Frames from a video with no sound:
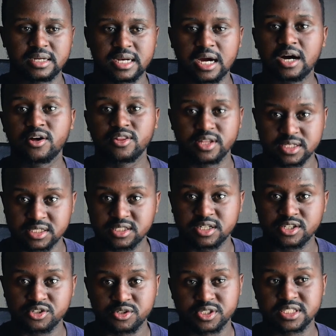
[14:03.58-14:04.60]
now they're
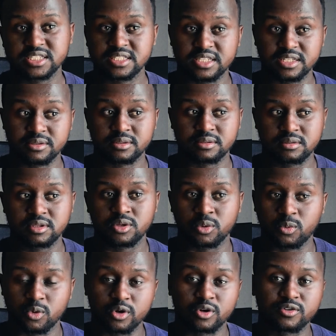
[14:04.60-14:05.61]
starting to see the
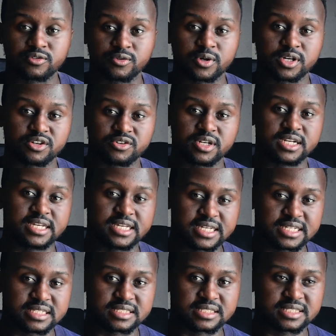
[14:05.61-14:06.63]
world for what it really
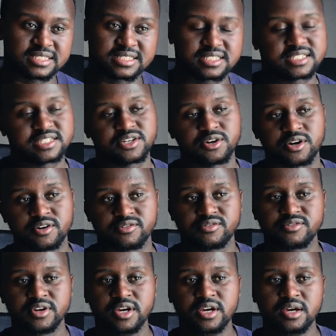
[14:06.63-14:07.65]
is, instead of